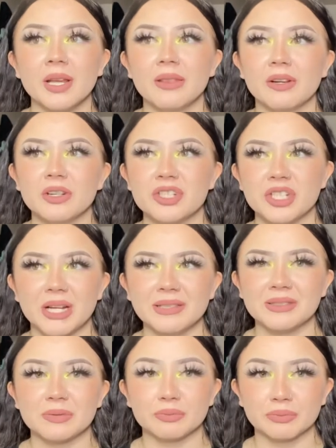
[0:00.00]
They're
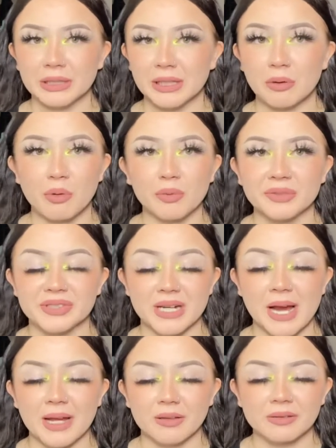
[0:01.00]
just really cool
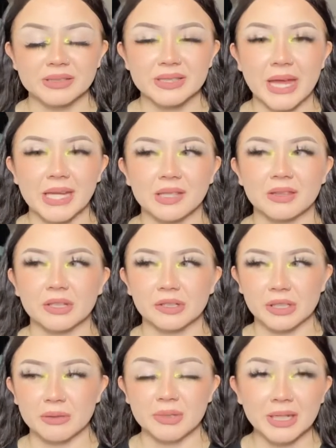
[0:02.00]
styles. Like, they're
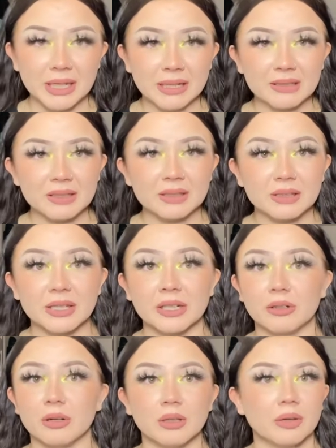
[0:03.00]
unique,
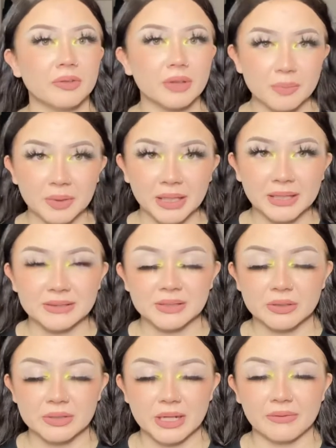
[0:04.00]
they're all over the place,
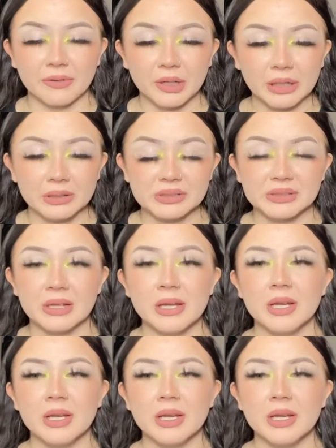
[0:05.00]
they're diverse.